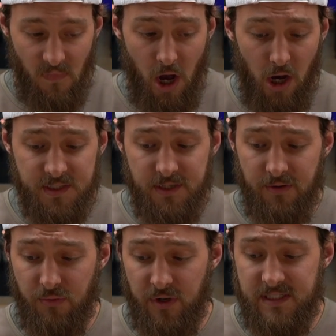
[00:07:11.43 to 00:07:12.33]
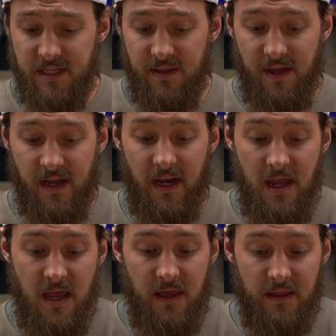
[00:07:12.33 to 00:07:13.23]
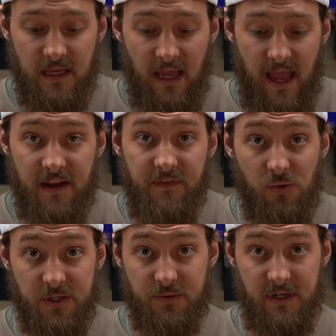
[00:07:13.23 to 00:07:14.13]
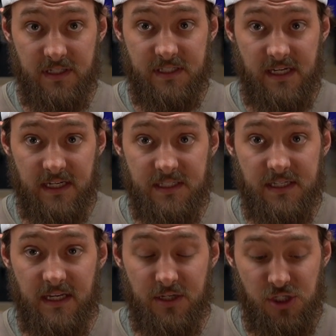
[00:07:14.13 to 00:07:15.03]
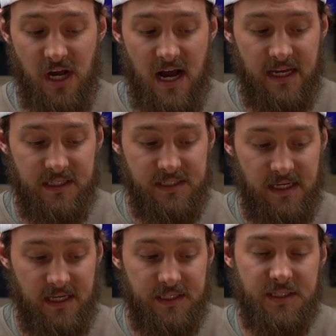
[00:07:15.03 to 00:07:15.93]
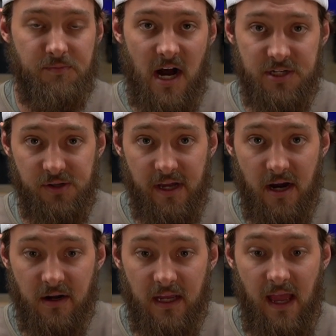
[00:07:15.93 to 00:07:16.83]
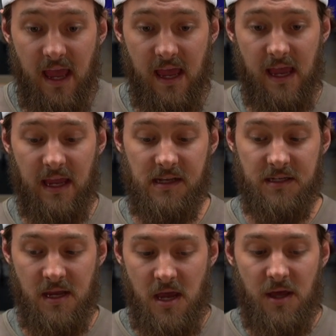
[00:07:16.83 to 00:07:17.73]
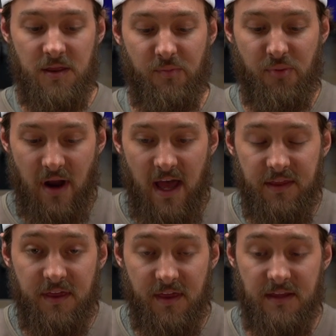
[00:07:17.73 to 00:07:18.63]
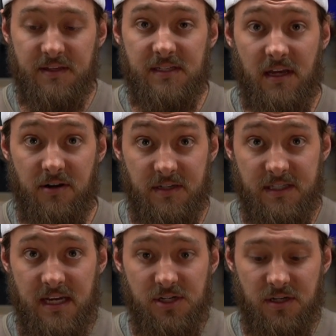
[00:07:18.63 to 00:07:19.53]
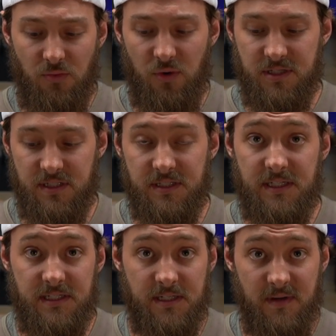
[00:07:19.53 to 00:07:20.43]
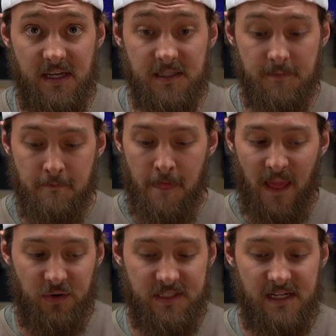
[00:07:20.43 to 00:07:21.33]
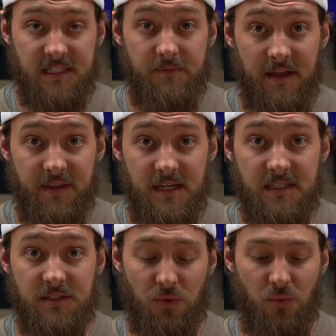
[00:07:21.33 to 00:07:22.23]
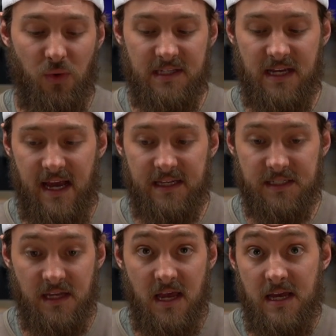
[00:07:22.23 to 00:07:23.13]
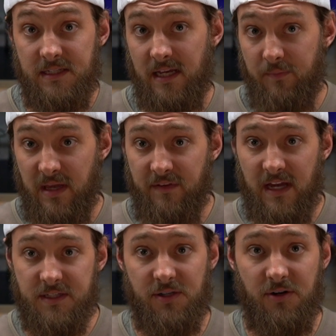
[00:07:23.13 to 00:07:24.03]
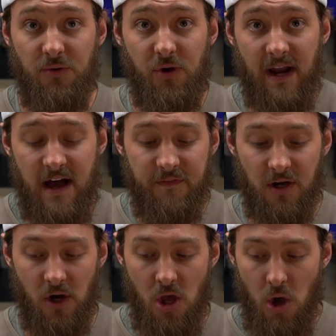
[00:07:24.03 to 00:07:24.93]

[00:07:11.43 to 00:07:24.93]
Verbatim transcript: Also, the reason that the ANV 126 shines is the modularity and the breadth and the standardization in which this system is. What's nice about this is when we test, say, a PVS 31 alpha,